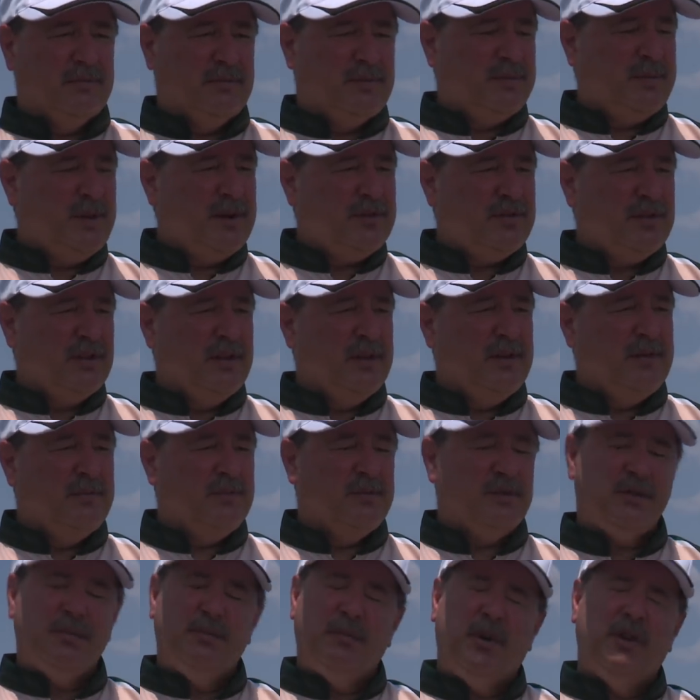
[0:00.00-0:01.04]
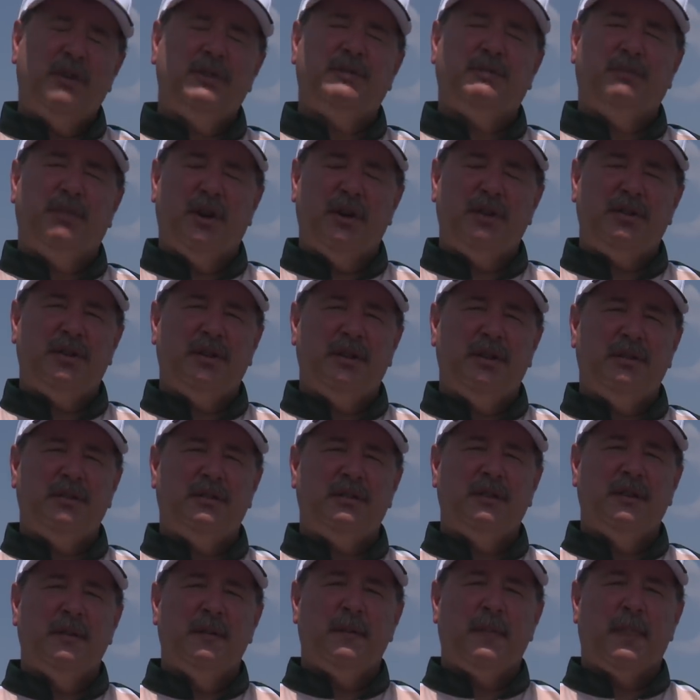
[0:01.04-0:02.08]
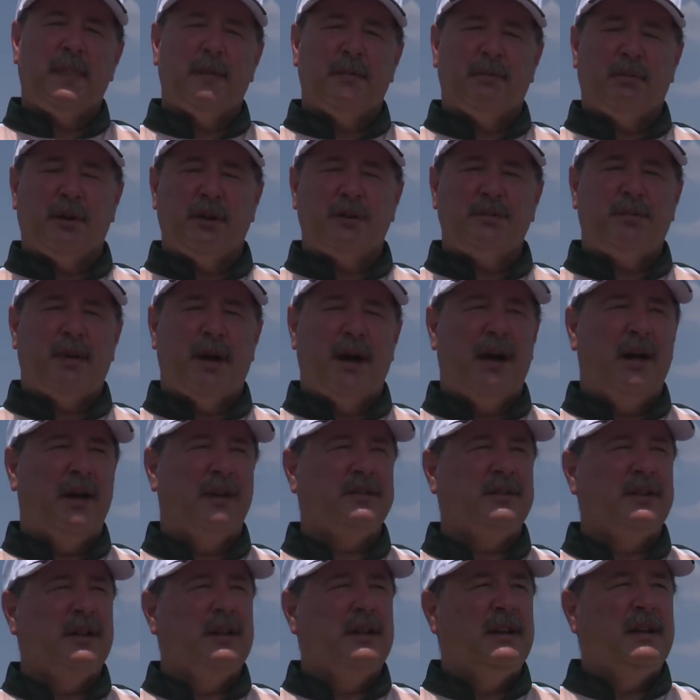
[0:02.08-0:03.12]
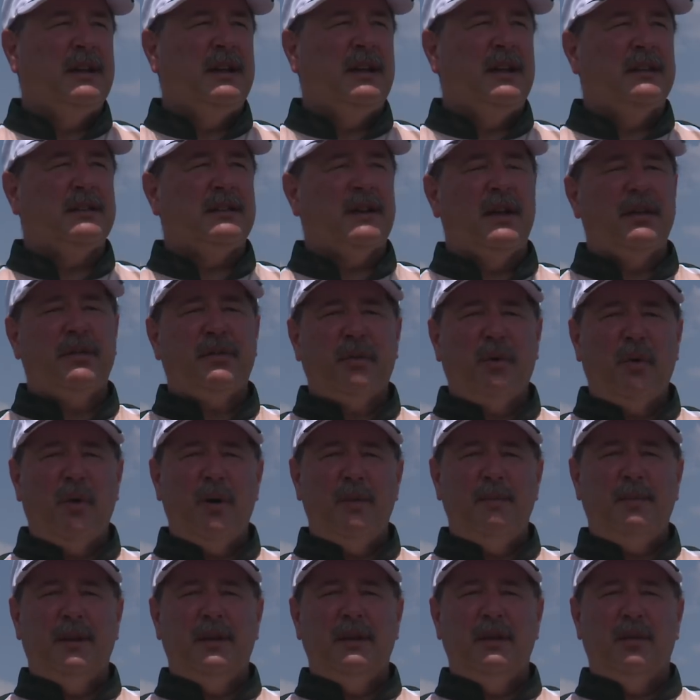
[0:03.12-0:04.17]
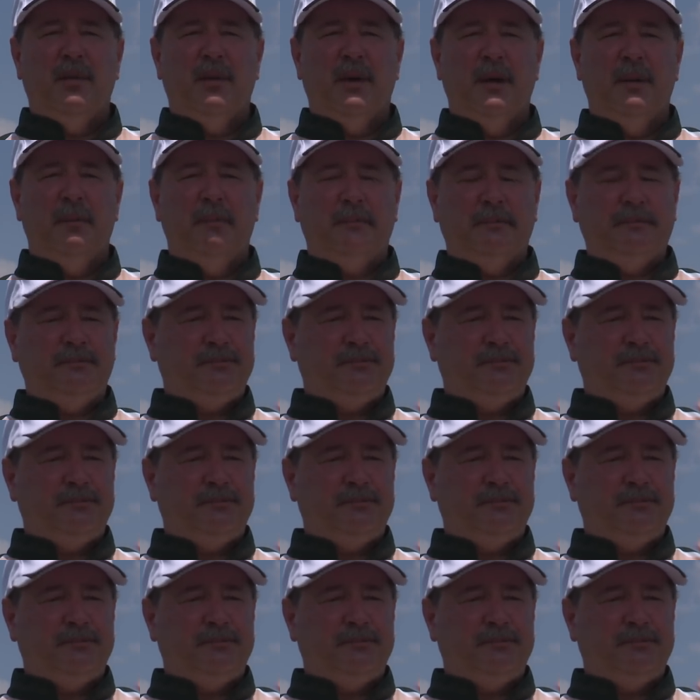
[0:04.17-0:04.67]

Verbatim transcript: especially submerged bushes and brush piles, is I'll throw up into it,